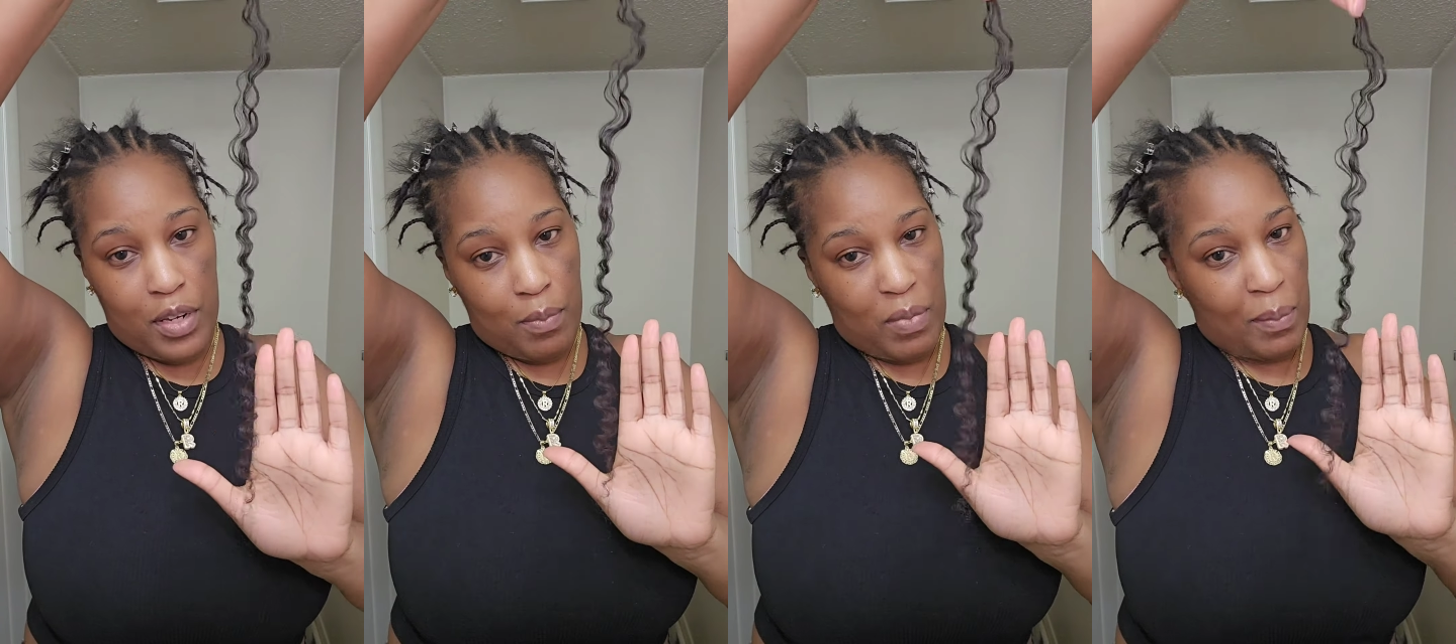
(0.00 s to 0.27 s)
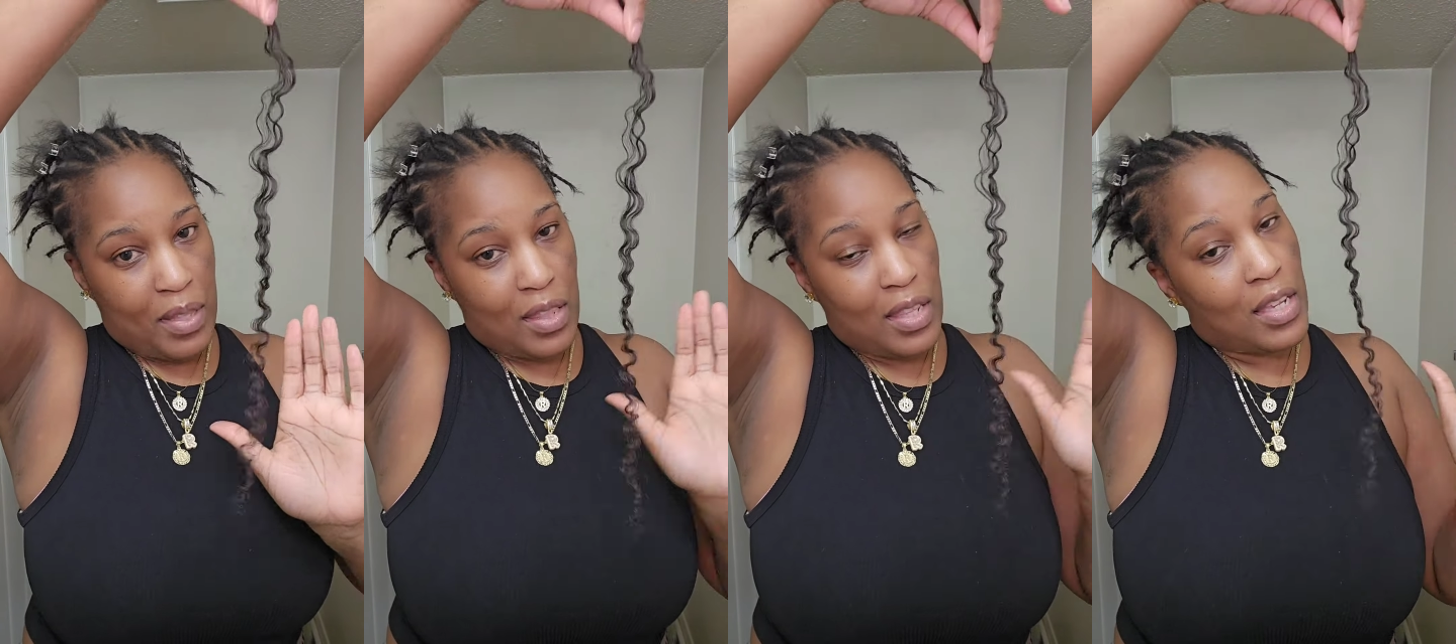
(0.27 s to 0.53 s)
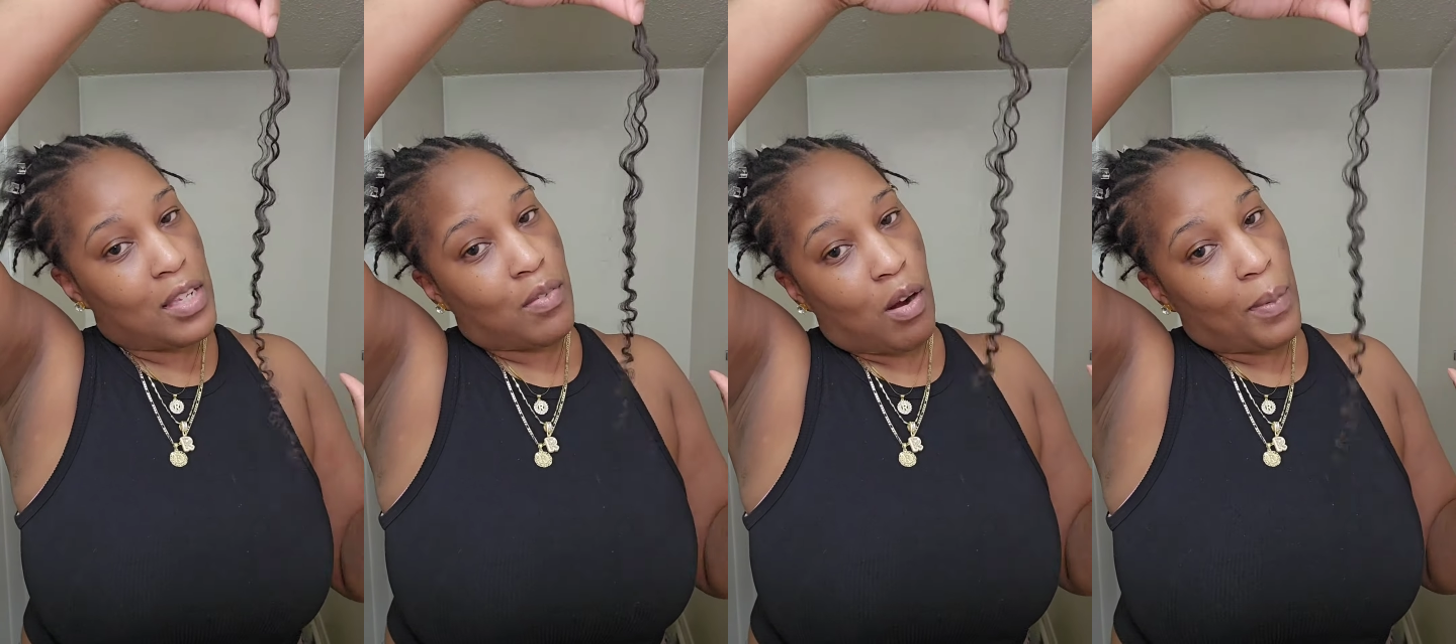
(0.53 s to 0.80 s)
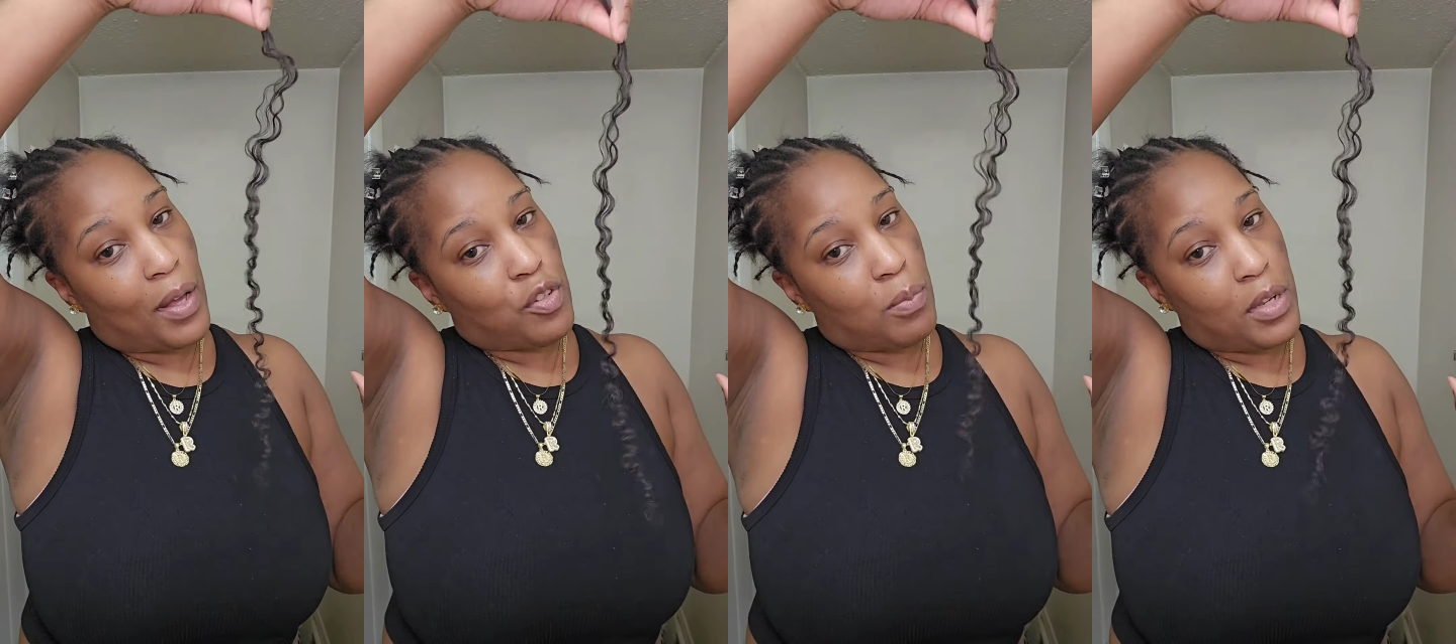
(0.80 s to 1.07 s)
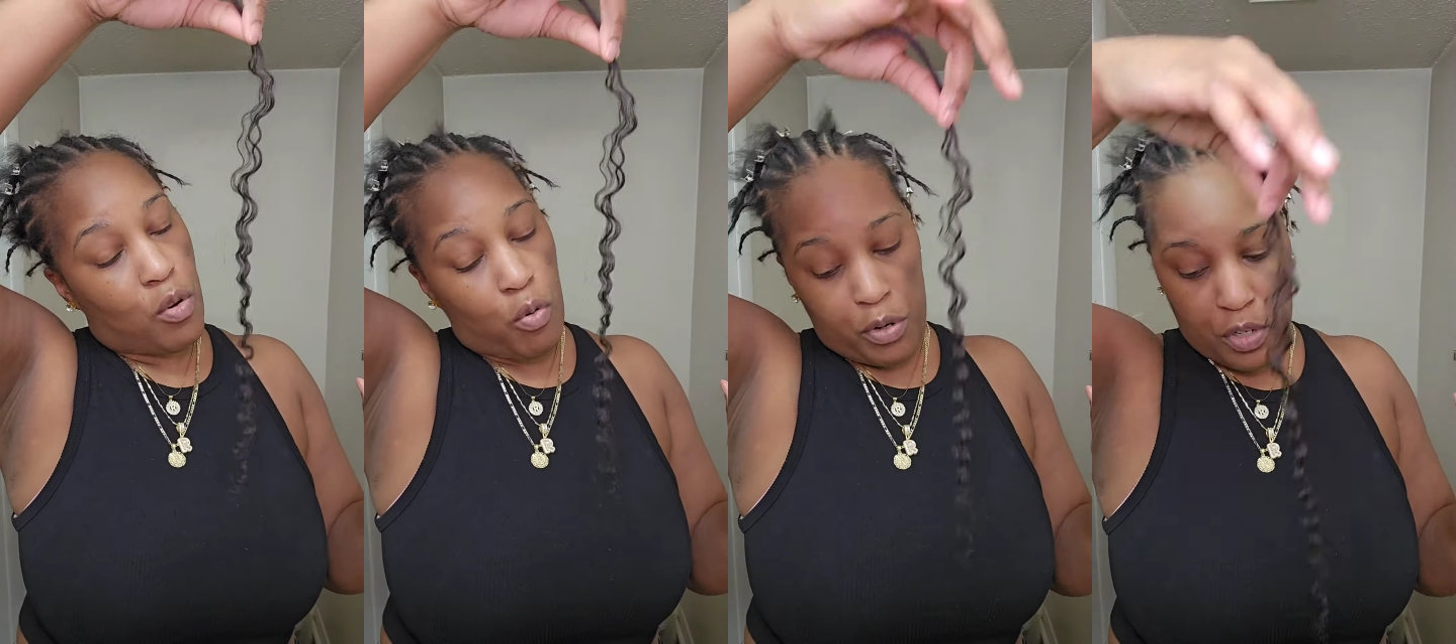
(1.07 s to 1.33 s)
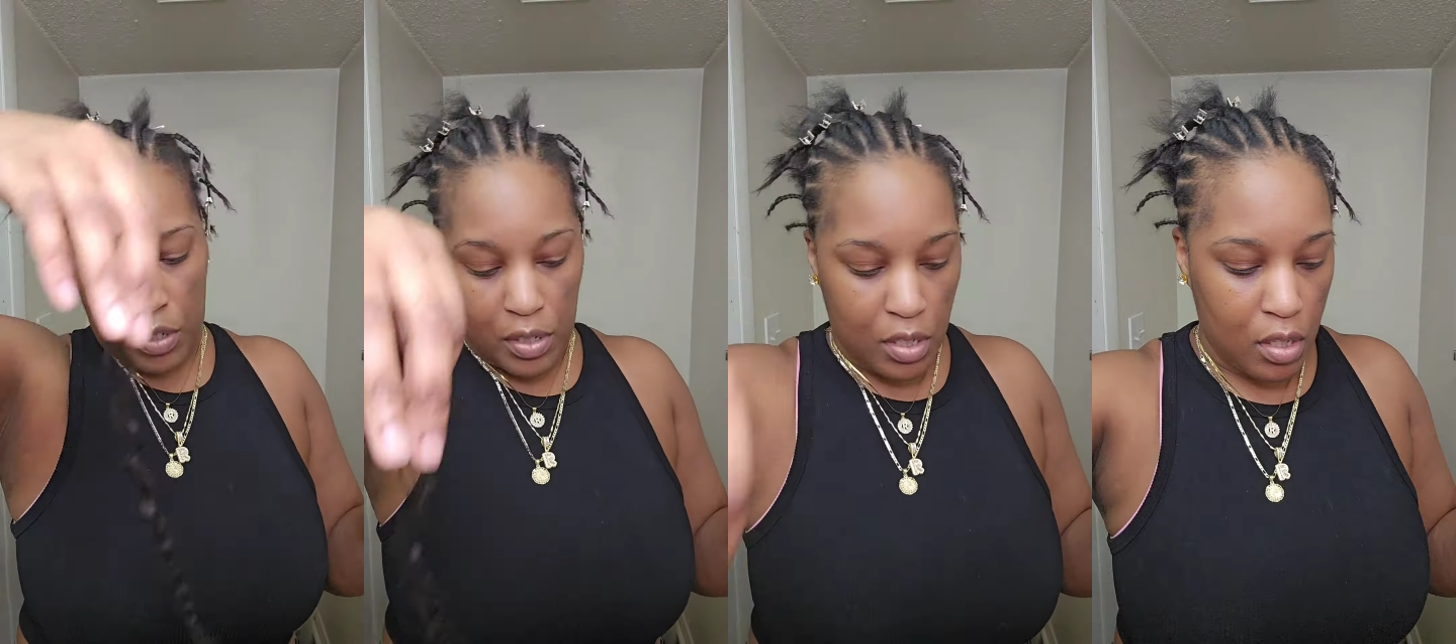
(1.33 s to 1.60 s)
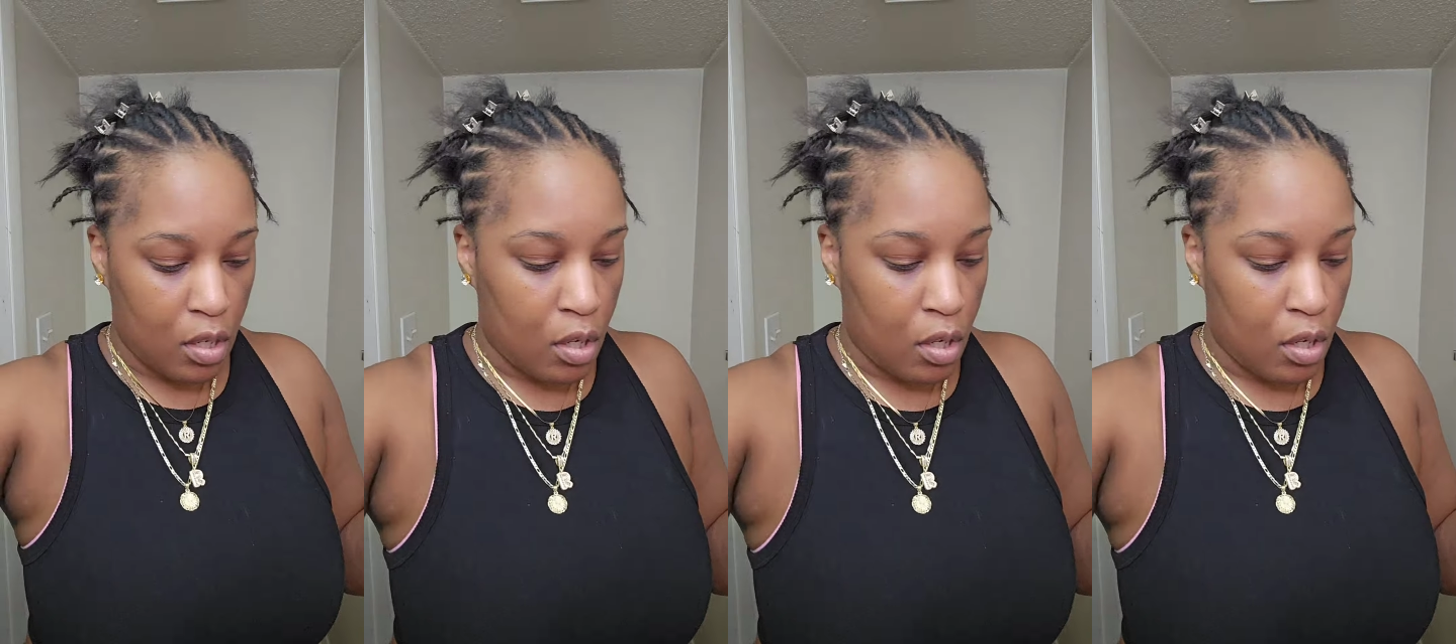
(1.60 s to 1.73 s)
Baby, these are about to be gorgeous.